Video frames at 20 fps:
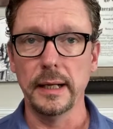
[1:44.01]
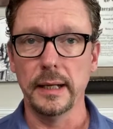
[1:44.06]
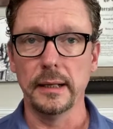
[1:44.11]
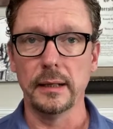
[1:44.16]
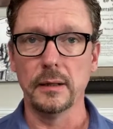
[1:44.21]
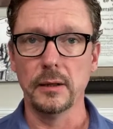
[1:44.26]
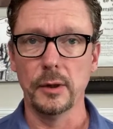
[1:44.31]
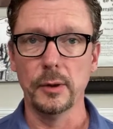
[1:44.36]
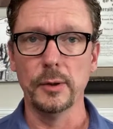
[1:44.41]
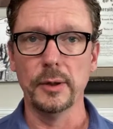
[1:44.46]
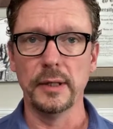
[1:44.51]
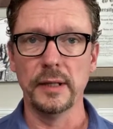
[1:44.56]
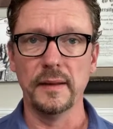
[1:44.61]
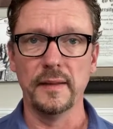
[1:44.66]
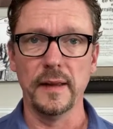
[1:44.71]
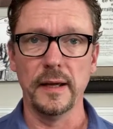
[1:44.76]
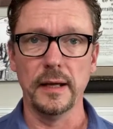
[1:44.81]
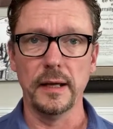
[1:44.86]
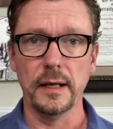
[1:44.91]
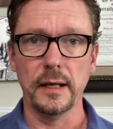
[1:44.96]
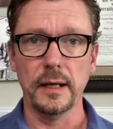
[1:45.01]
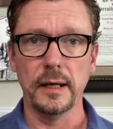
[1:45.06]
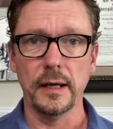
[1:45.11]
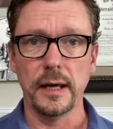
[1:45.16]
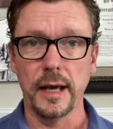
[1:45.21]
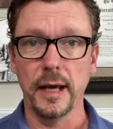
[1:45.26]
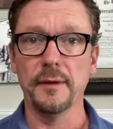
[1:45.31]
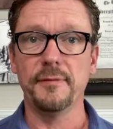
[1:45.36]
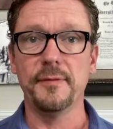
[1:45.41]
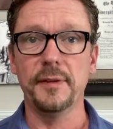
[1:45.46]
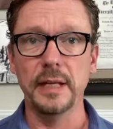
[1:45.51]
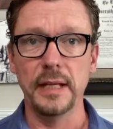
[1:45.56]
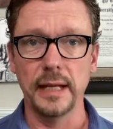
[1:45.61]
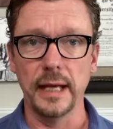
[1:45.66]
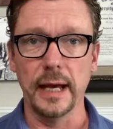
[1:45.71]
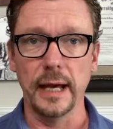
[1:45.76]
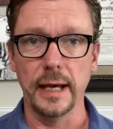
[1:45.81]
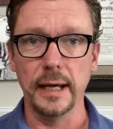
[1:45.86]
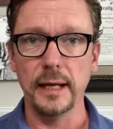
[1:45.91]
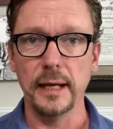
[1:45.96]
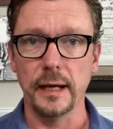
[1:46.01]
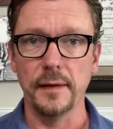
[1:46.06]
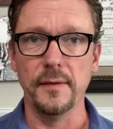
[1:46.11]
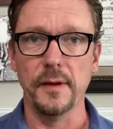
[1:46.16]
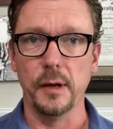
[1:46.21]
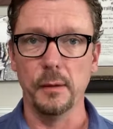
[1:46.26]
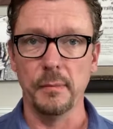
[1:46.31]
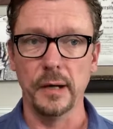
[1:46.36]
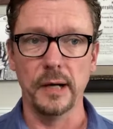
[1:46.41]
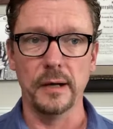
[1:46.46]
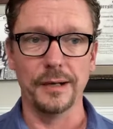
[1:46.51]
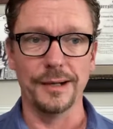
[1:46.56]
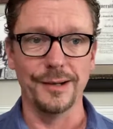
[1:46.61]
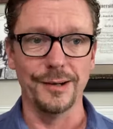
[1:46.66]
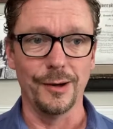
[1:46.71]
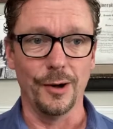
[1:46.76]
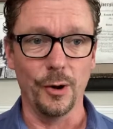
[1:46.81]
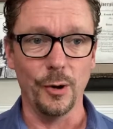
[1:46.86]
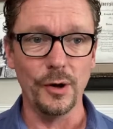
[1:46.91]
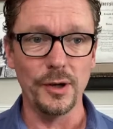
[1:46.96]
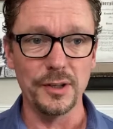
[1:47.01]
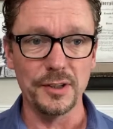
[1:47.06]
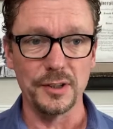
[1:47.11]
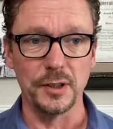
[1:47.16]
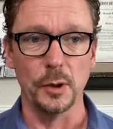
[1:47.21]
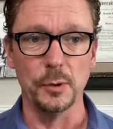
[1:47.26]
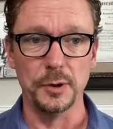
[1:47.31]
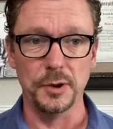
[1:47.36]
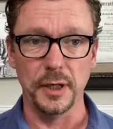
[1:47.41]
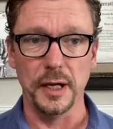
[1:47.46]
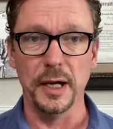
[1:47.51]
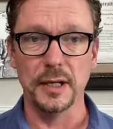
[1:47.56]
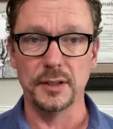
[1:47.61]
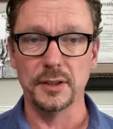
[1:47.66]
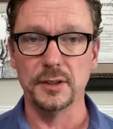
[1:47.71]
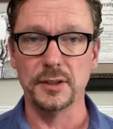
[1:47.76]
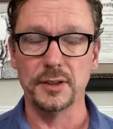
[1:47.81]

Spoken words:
including the FDA and the American Heart Association,